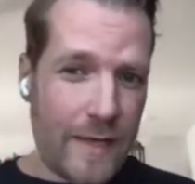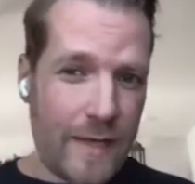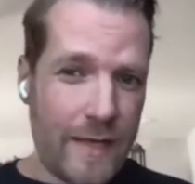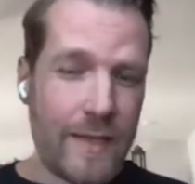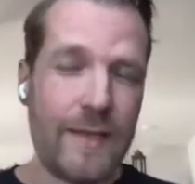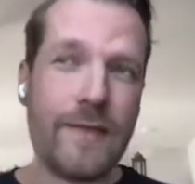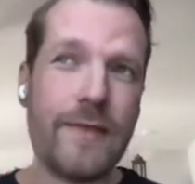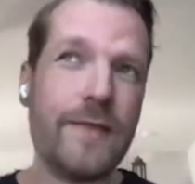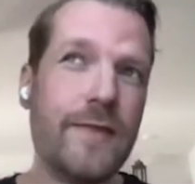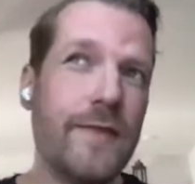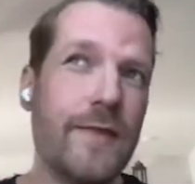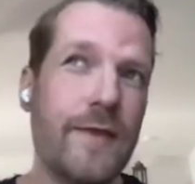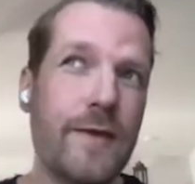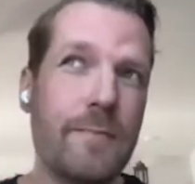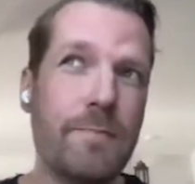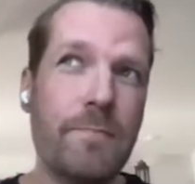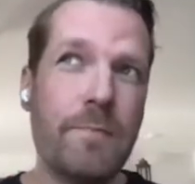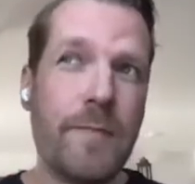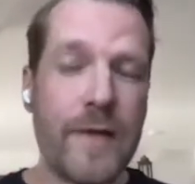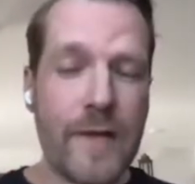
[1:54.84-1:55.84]
in the
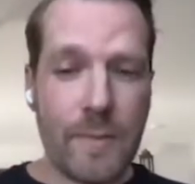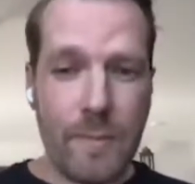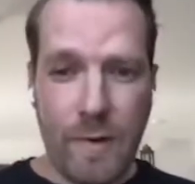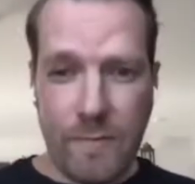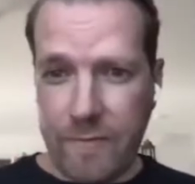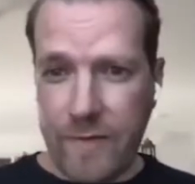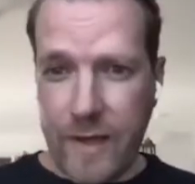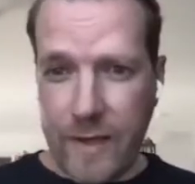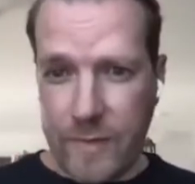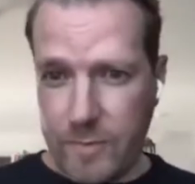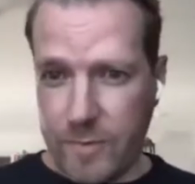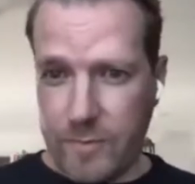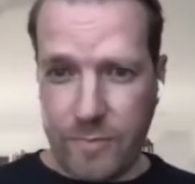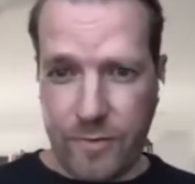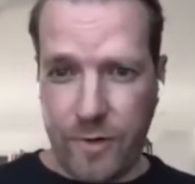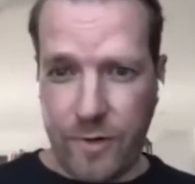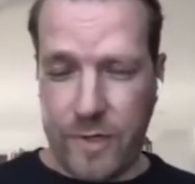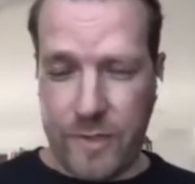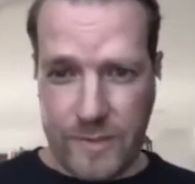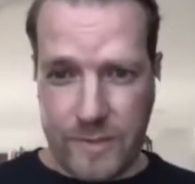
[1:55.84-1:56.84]
minimum viable
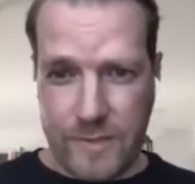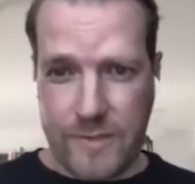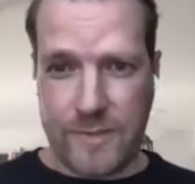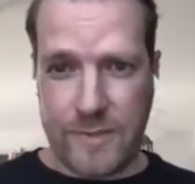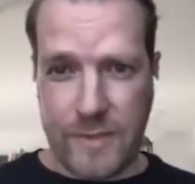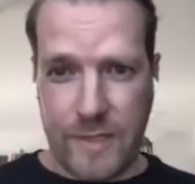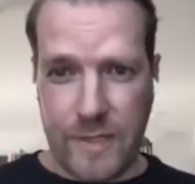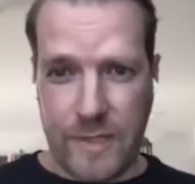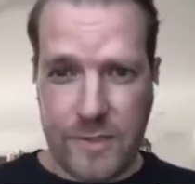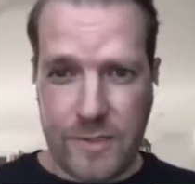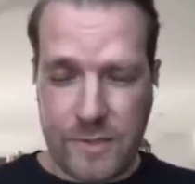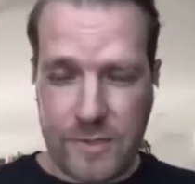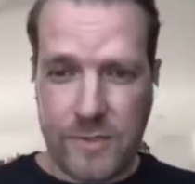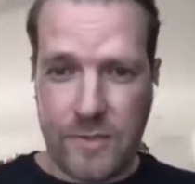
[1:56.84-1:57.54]
product stage.